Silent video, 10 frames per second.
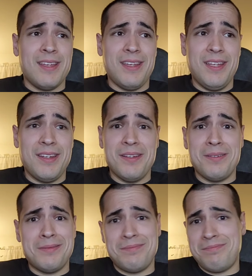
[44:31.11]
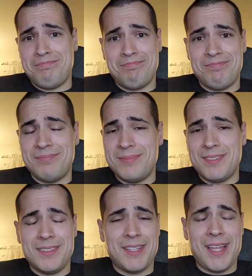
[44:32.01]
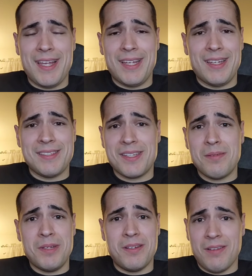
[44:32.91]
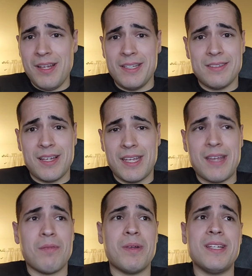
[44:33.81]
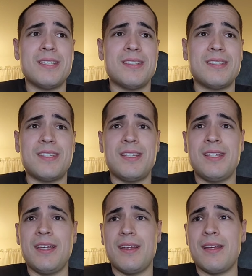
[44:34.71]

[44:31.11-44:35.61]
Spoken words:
it's gonna be great. I can't wait to see